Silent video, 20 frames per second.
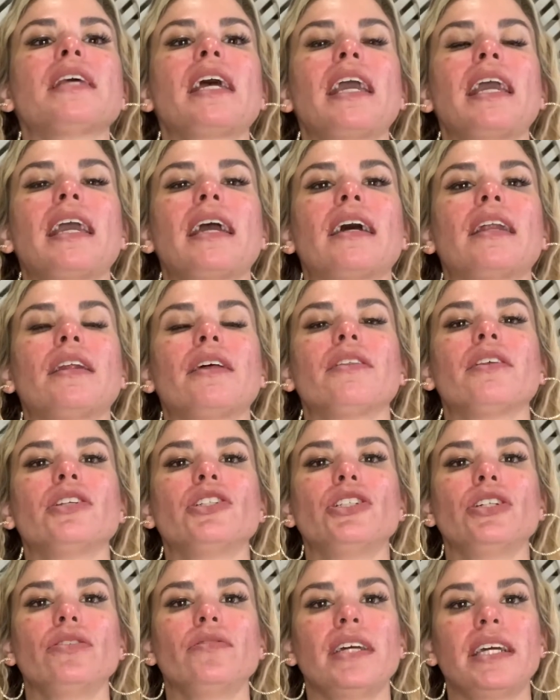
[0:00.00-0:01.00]
and the
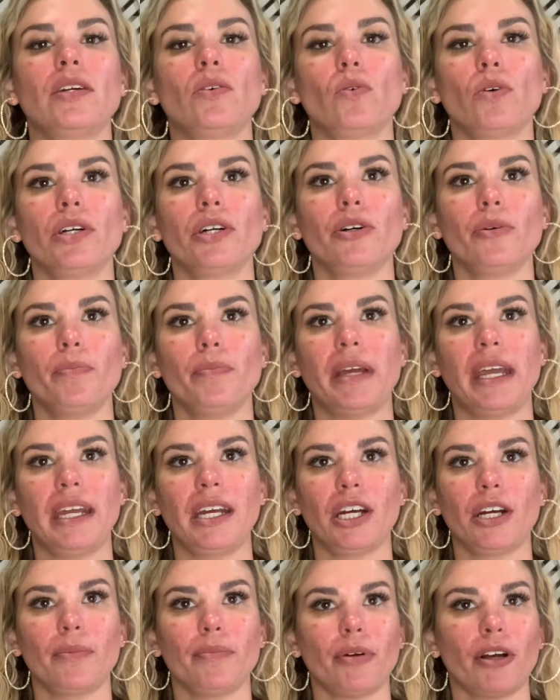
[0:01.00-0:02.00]
Due Date oil
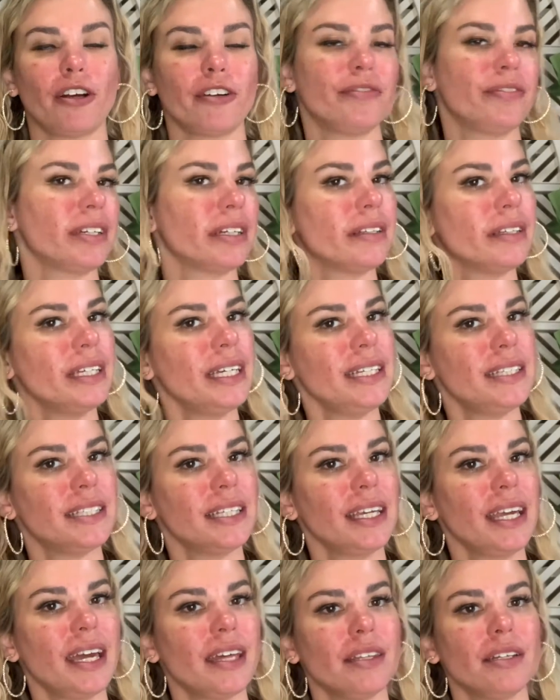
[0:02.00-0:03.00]
pair perfectly
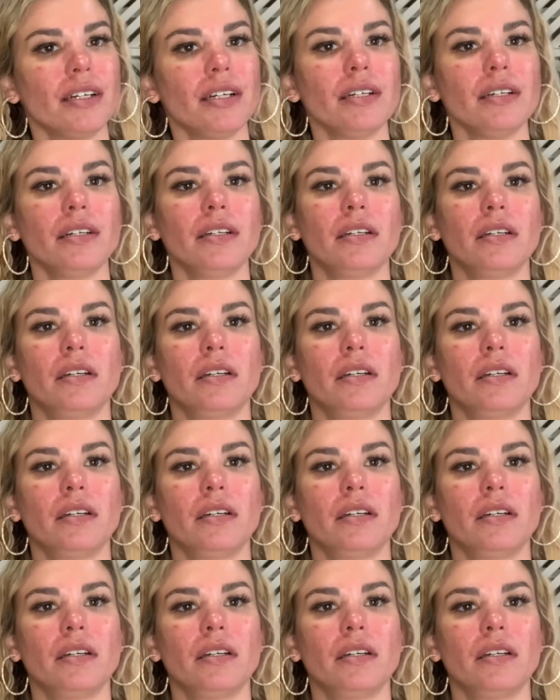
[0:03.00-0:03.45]
together.